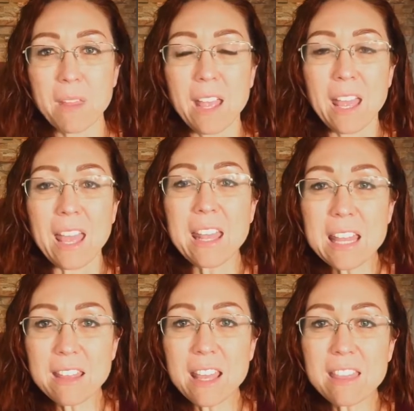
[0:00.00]

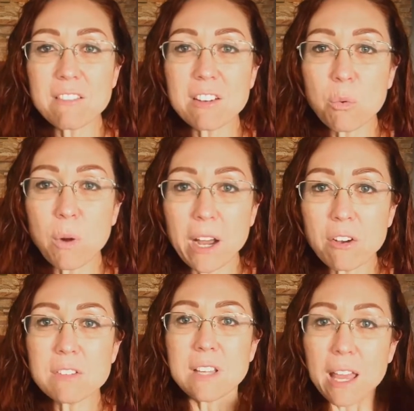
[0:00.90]
Anything that
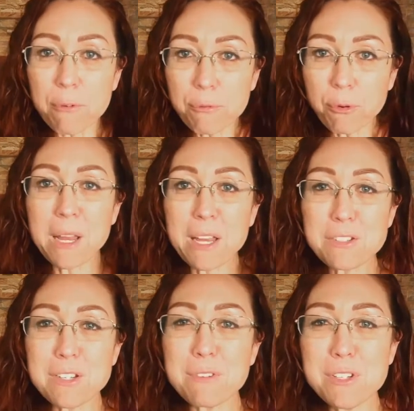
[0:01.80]
requires a
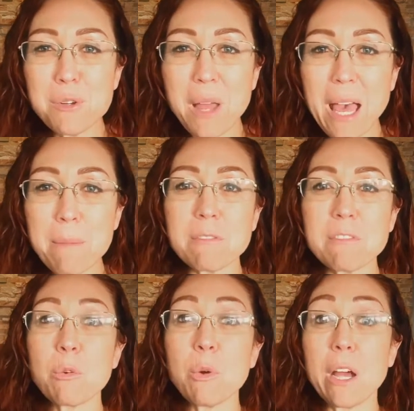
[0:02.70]
formation of a new habit
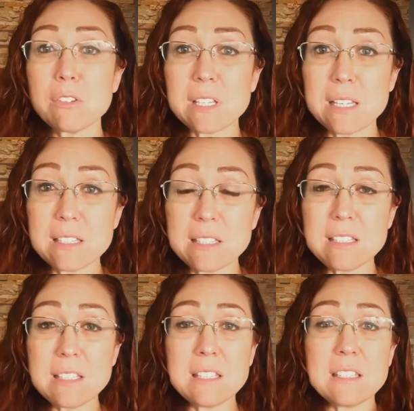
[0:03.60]
requires
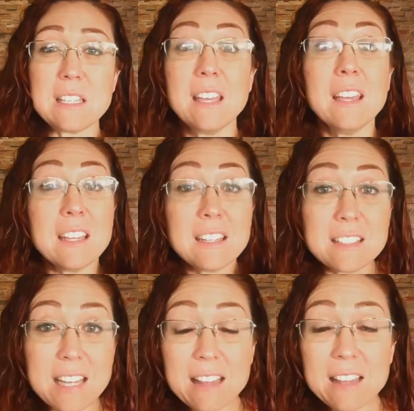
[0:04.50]
consistency,
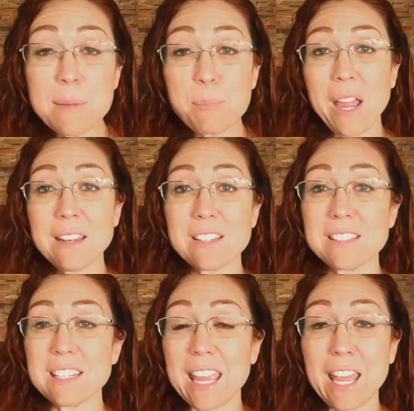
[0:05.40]
daily practice.
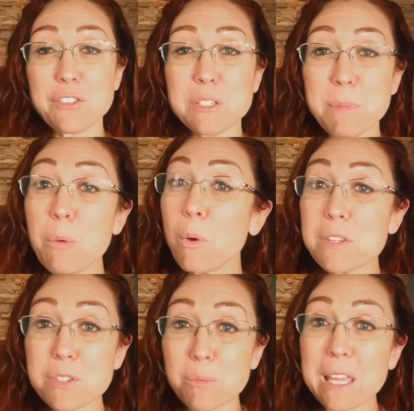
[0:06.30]
It can't just be
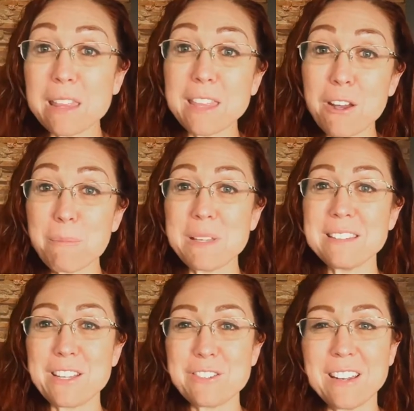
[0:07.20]
once a week therapy
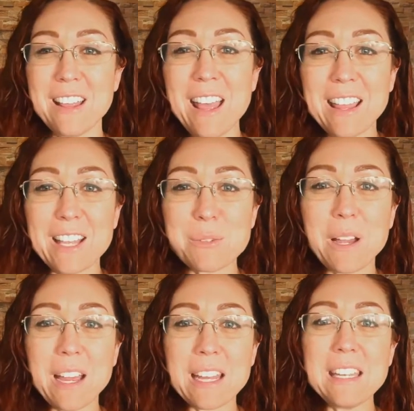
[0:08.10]
session. That's
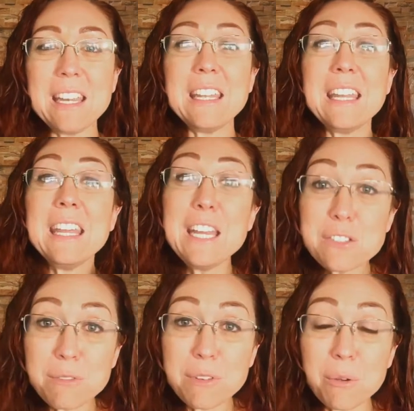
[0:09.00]
why I need each
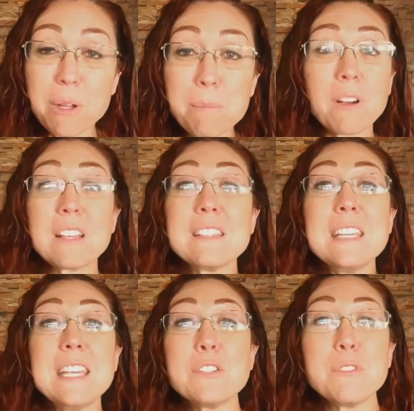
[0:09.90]
of you and Marcus,
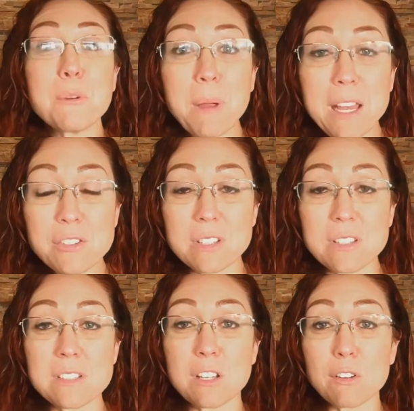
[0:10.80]
each of your
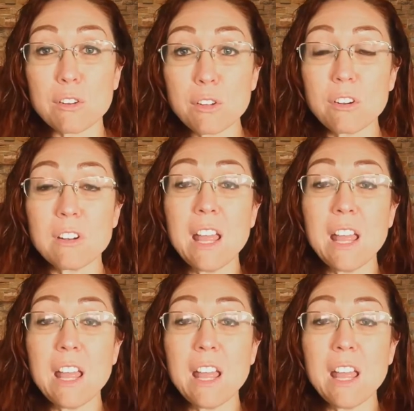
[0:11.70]
patients to learn